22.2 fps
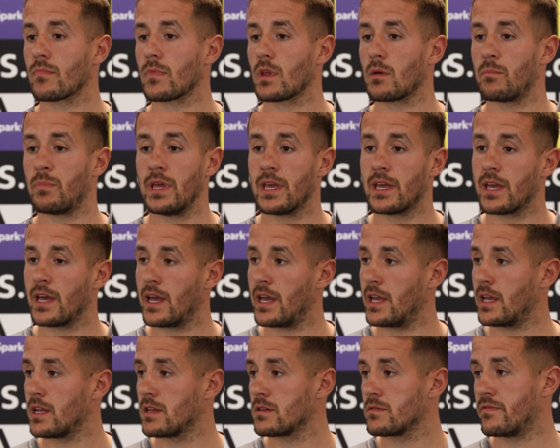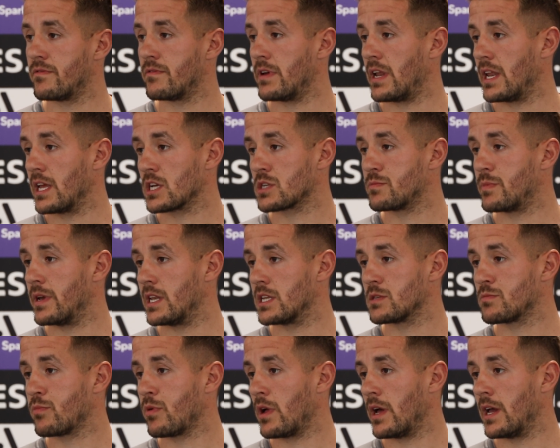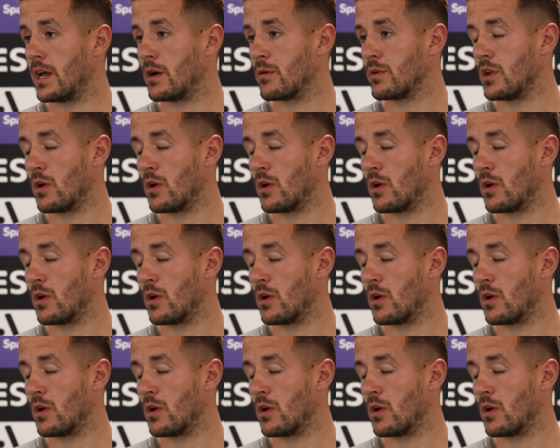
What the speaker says: BK, very experienced player.